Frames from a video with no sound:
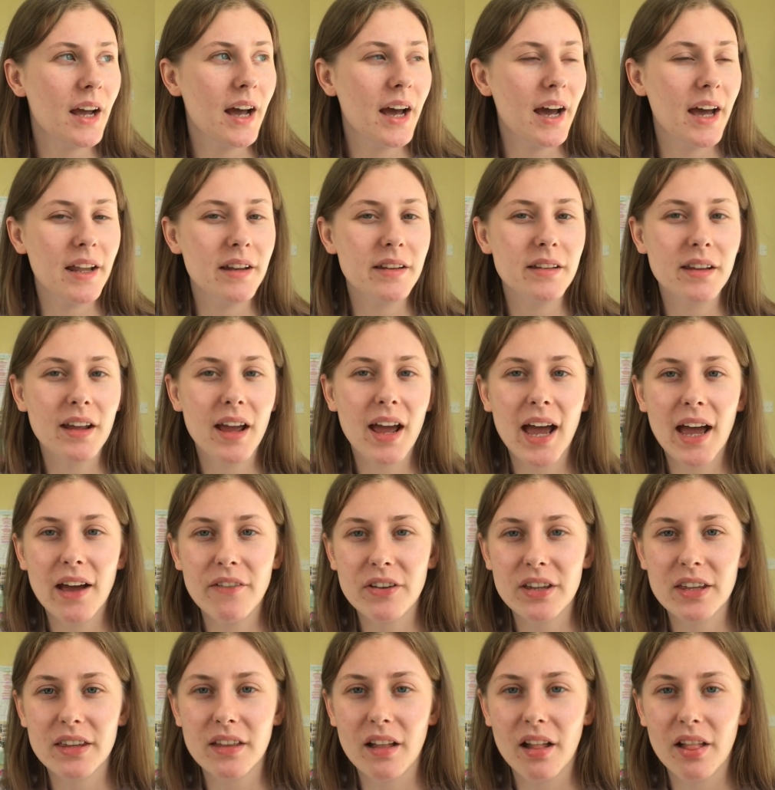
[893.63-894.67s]
And
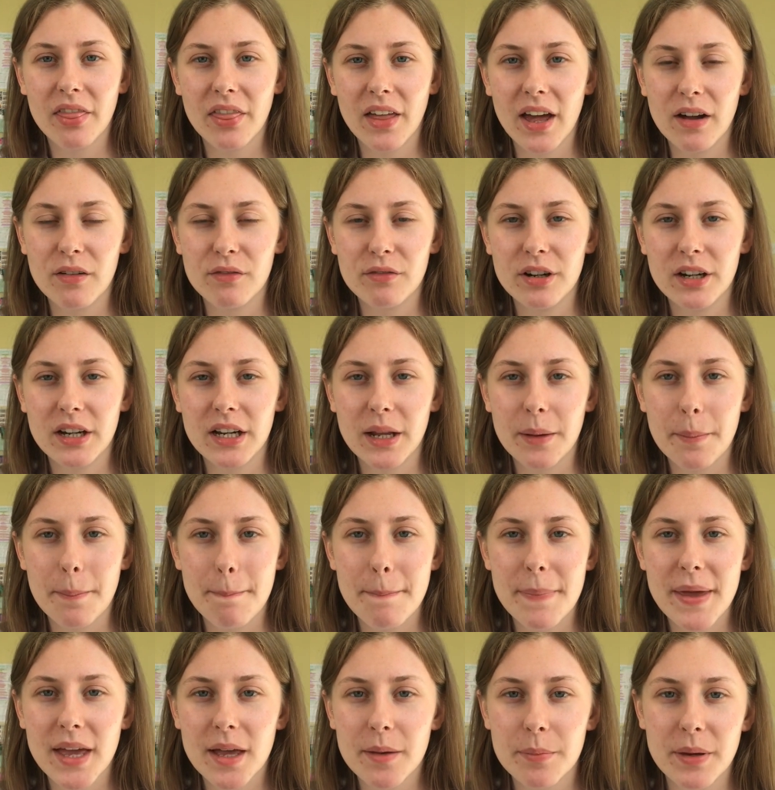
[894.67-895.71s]
having that really
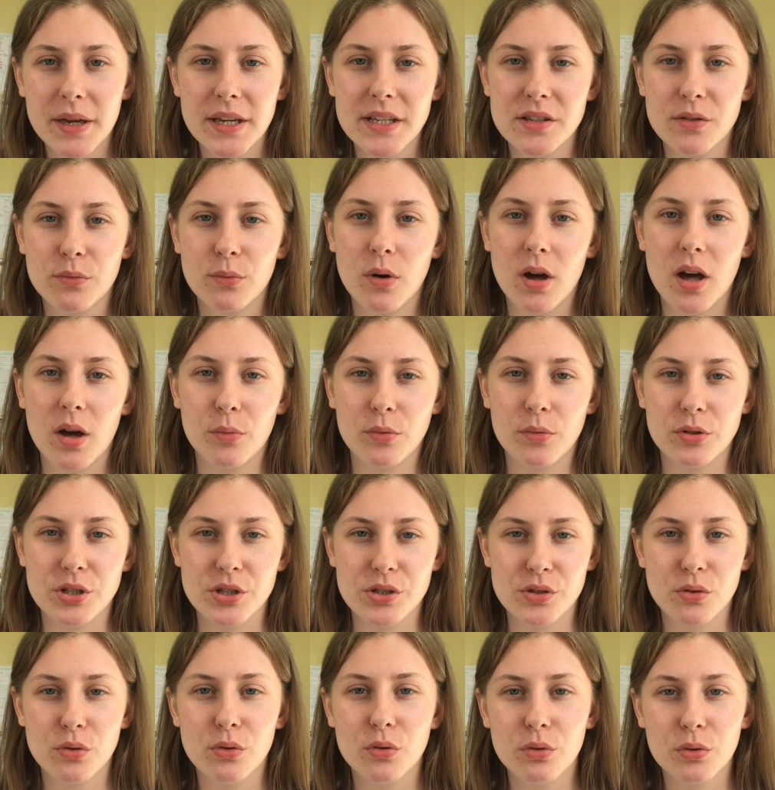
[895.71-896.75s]
big piece of work which
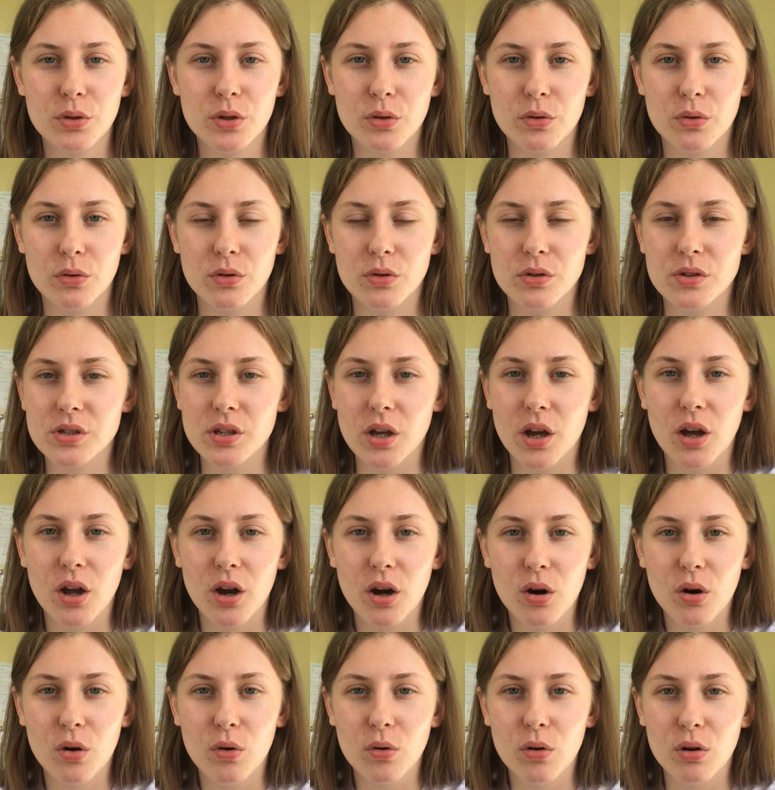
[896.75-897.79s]
is all yours,
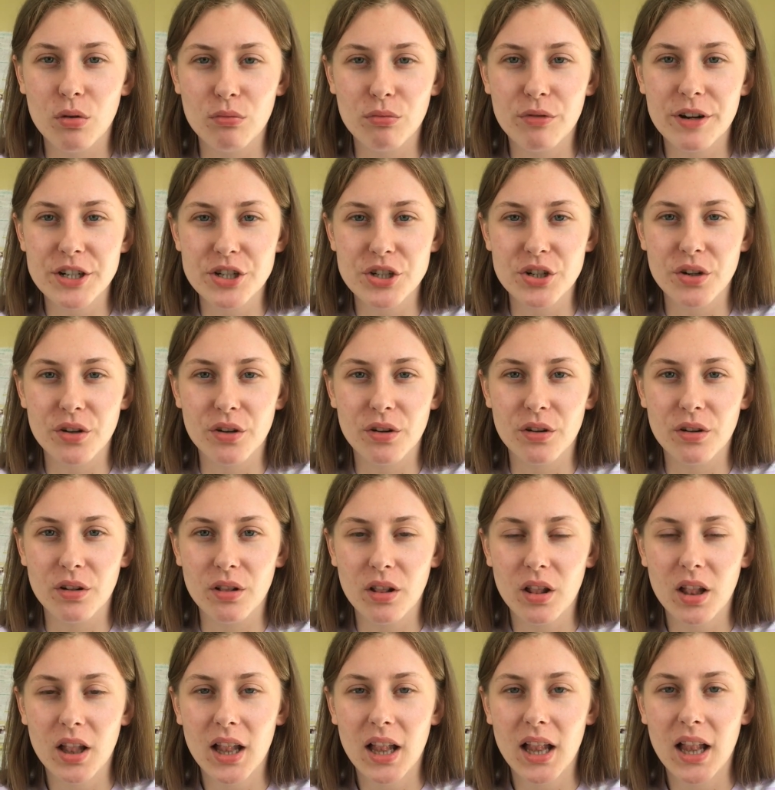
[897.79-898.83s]
all
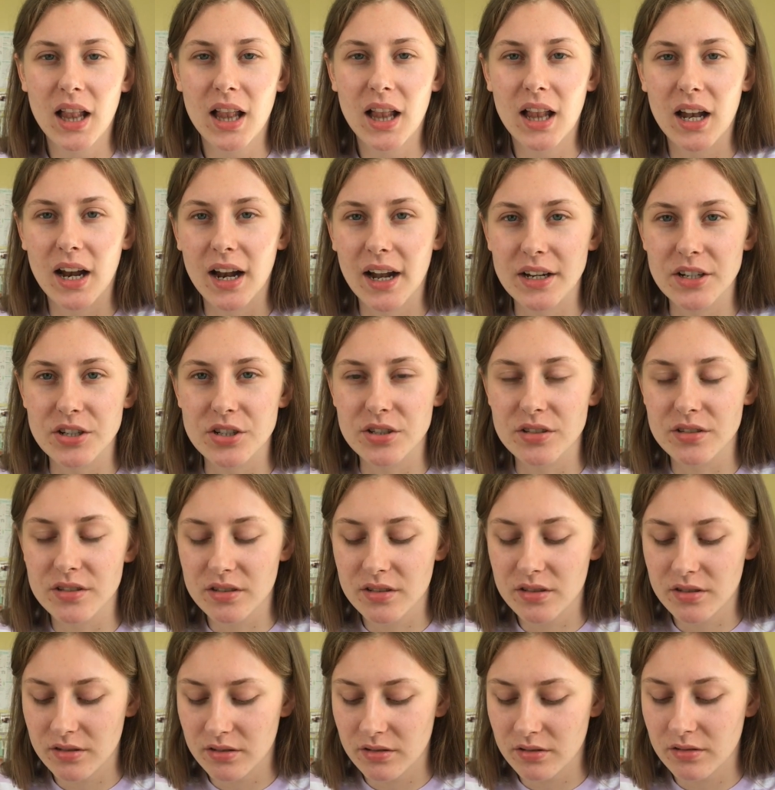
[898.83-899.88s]
original, and
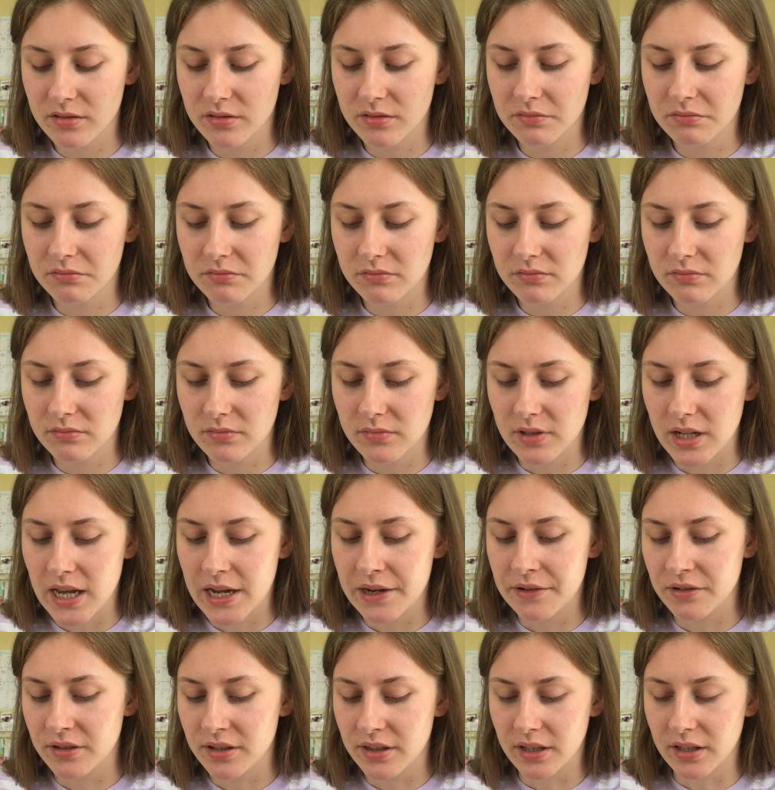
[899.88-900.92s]
just
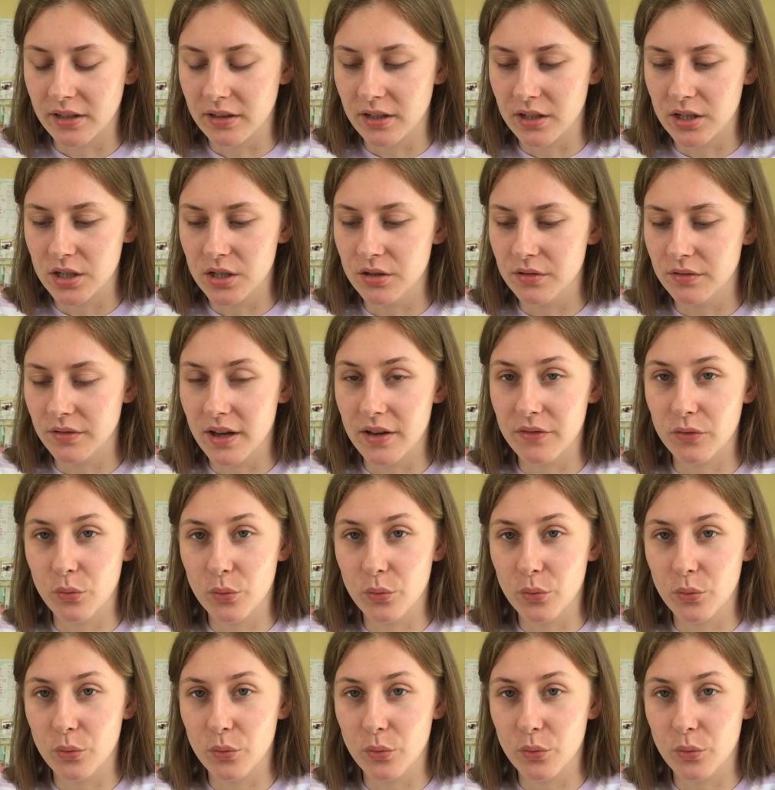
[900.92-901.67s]
everything that you've ever